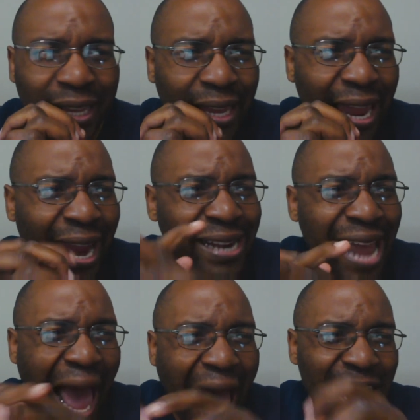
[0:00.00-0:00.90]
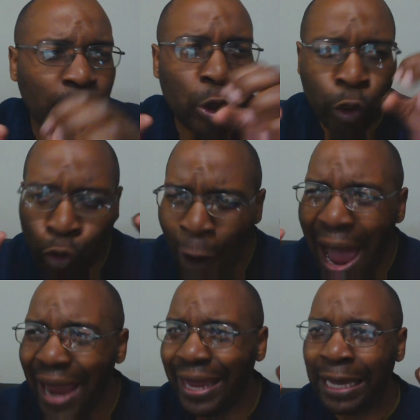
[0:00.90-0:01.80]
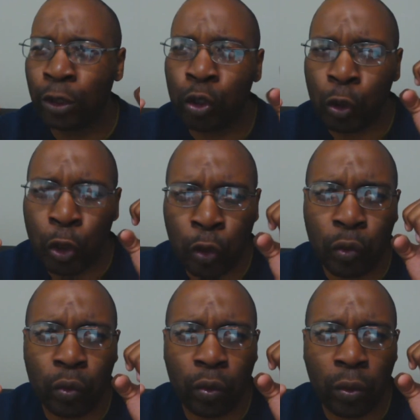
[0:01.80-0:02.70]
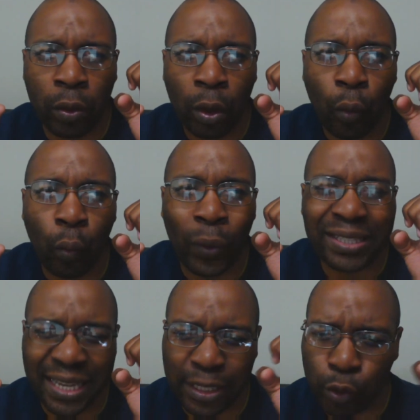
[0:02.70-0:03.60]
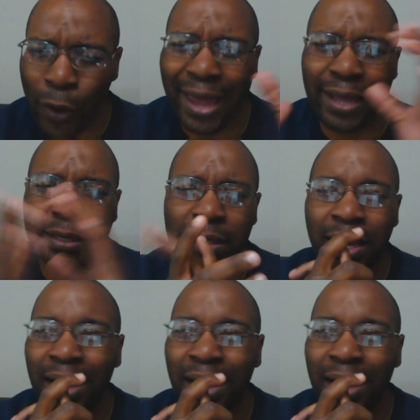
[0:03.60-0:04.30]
and I am trying to do what is right.